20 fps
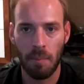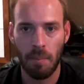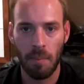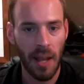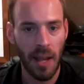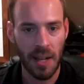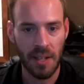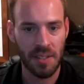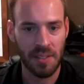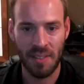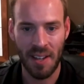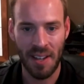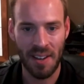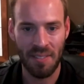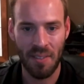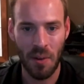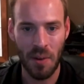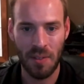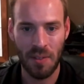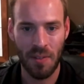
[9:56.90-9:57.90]
yeah, I just kind
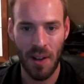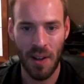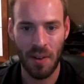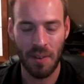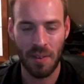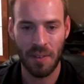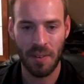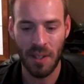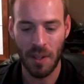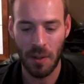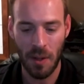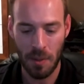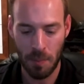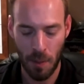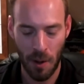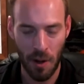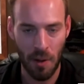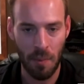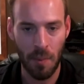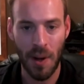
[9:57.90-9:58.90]
of always found, as
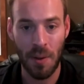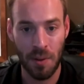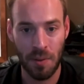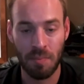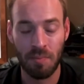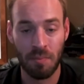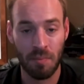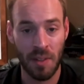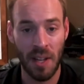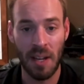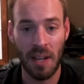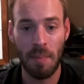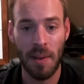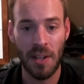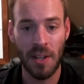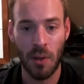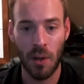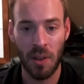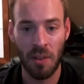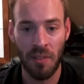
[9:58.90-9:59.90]
part of when I was getting
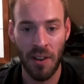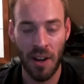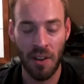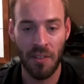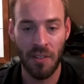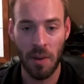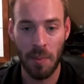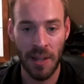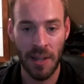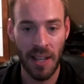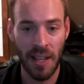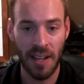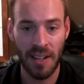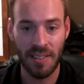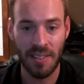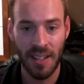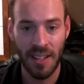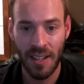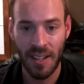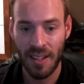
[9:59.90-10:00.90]
mentored in the very, very beginning,
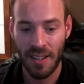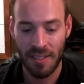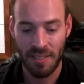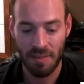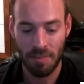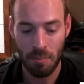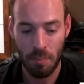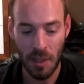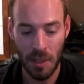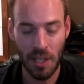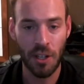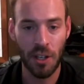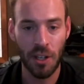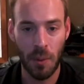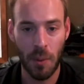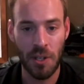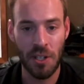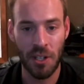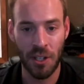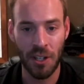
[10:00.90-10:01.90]
is be good at
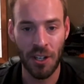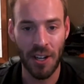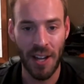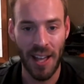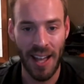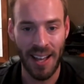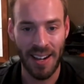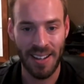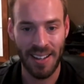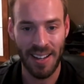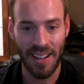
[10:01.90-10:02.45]
what you're good at